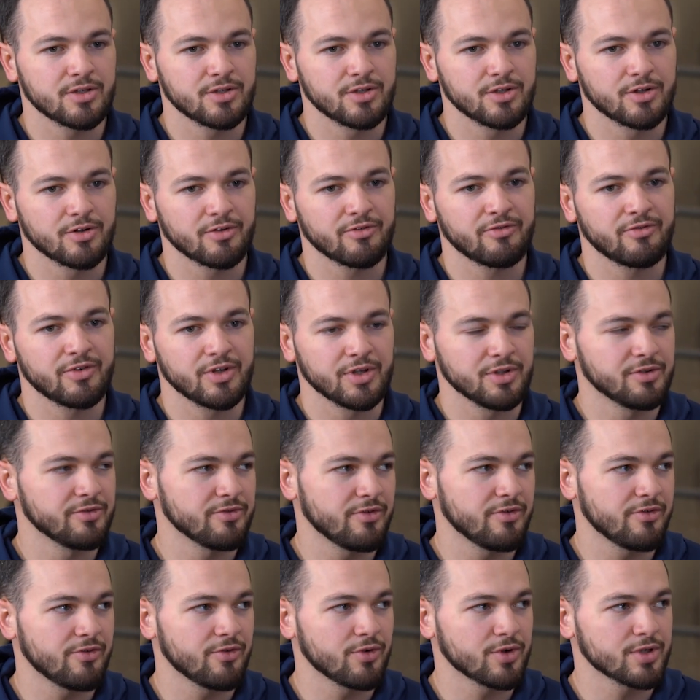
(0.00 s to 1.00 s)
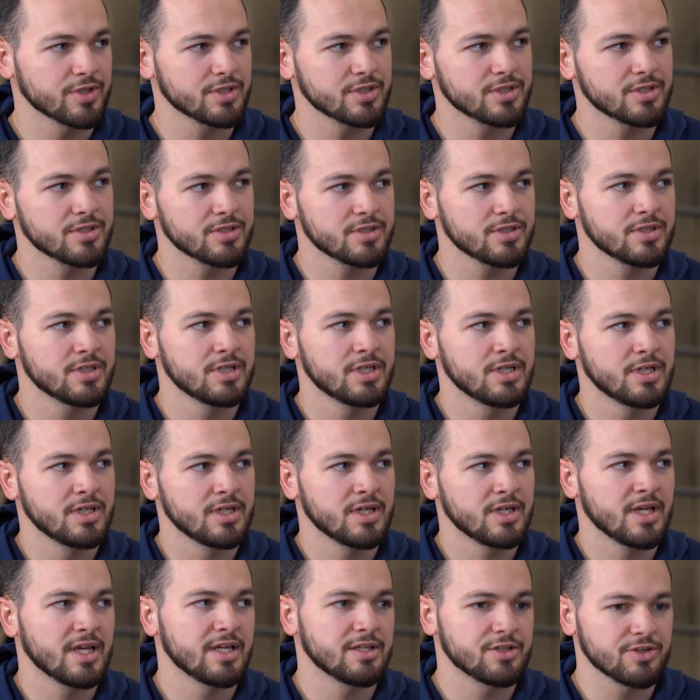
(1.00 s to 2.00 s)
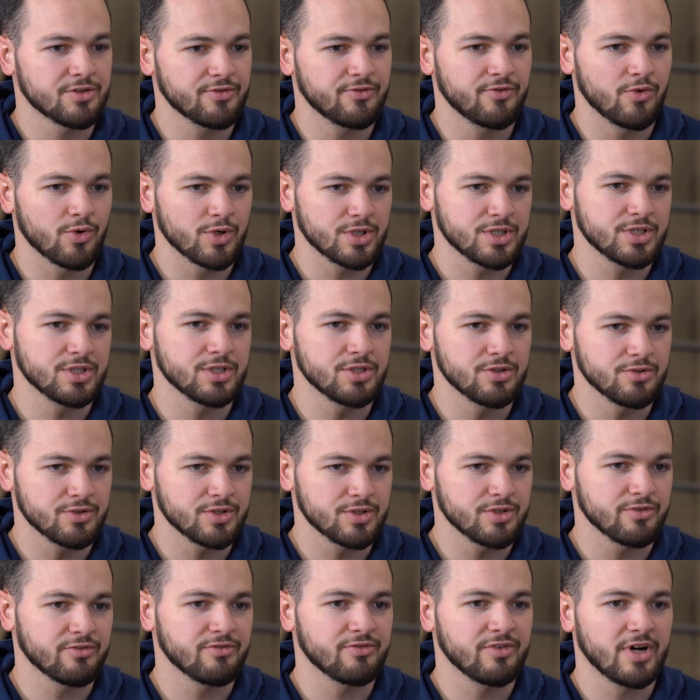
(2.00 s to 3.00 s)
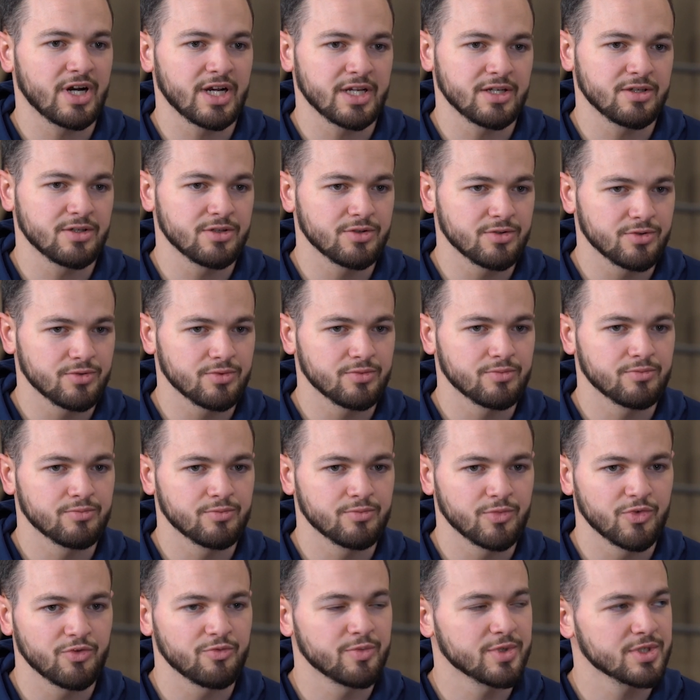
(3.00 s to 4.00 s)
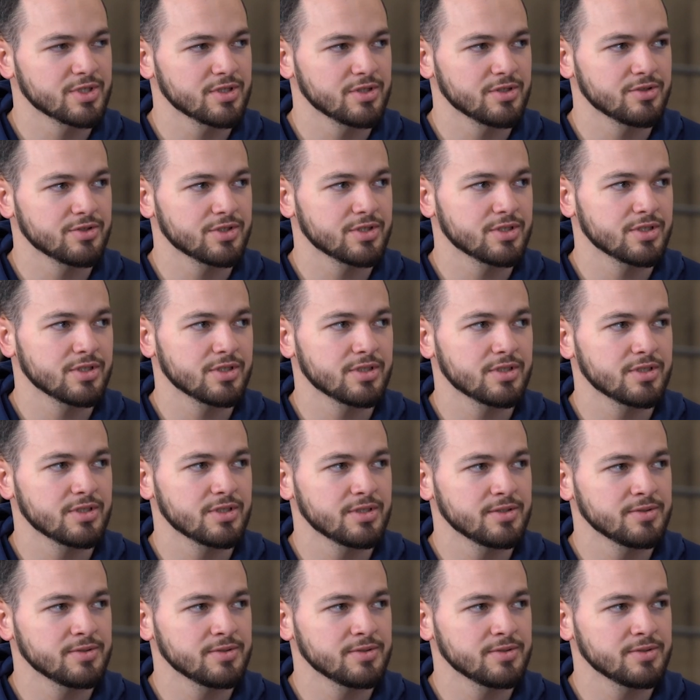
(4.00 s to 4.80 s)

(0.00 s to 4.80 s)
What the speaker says: your field of affordances and just forcing you to find new movement solutions.